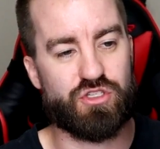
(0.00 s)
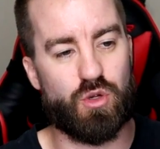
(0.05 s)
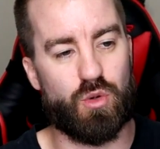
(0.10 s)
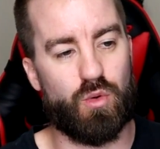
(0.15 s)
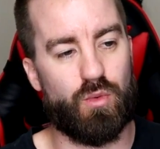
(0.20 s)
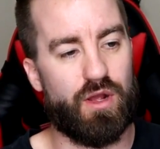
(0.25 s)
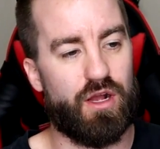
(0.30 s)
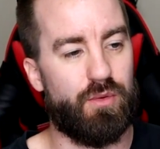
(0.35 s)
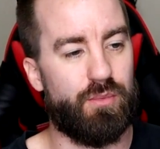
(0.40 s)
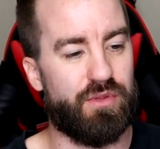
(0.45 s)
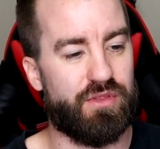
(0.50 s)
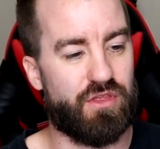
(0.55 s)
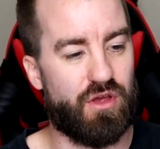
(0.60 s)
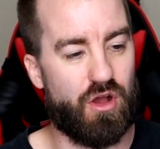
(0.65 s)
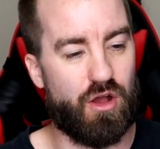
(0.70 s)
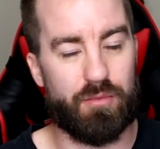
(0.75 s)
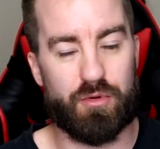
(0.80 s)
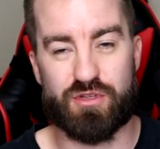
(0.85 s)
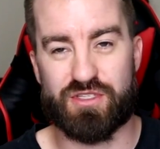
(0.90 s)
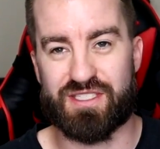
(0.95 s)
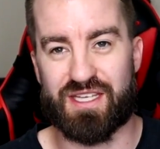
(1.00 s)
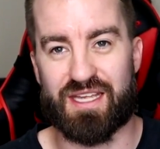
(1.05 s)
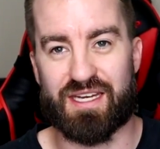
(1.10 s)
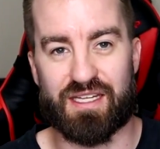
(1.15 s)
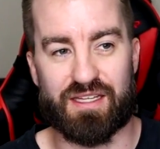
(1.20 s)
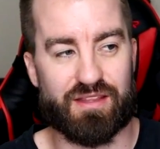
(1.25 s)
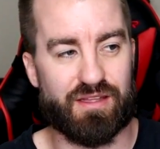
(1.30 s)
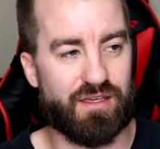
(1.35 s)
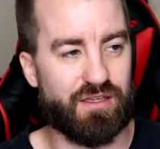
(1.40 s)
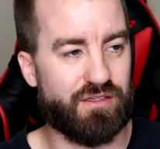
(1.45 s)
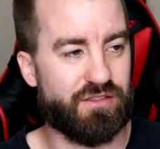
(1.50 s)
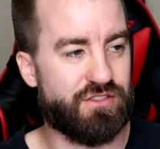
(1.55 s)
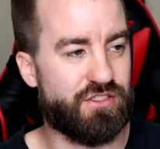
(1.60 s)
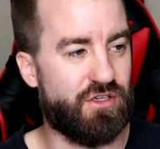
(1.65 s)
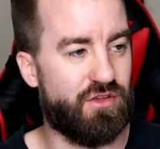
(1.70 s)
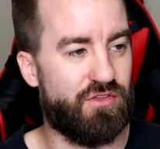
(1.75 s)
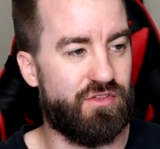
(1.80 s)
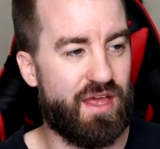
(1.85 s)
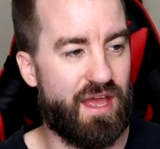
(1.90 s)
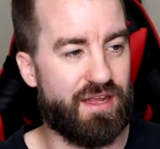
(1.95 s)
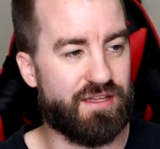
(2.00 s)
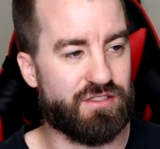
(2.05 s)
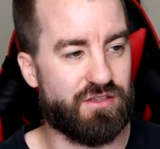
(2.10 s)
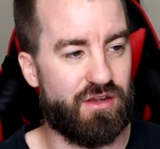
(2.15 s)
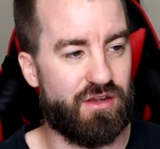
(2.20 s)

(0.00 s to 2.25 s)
go well with almost anything. So that is